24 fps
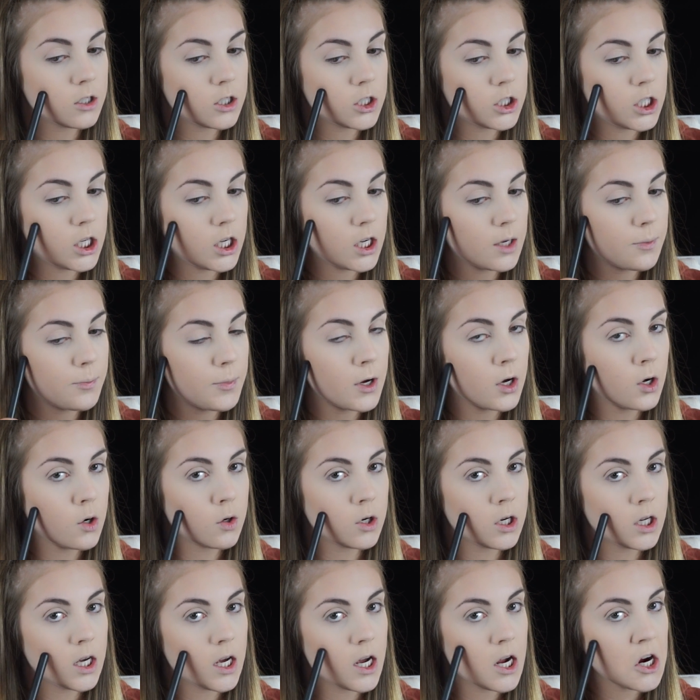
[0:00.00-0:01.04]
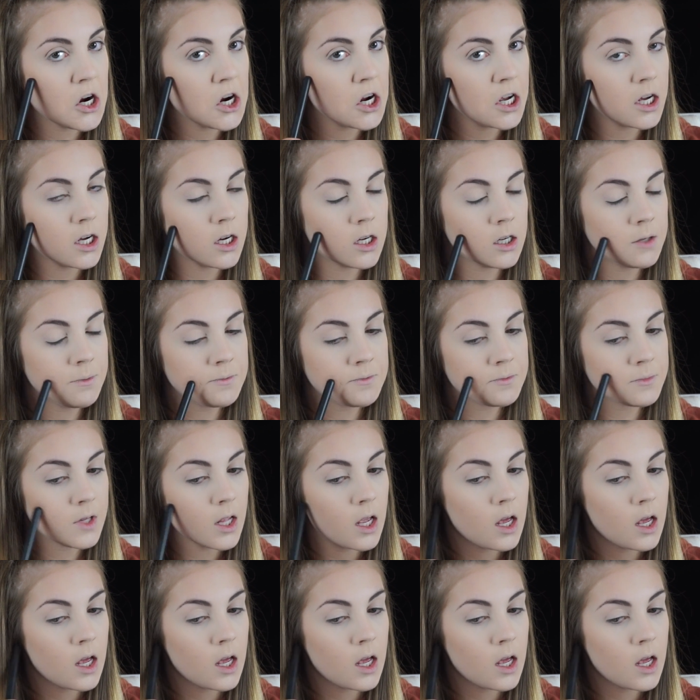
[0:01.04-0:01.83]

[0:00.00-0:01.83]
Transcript: cheekbone area.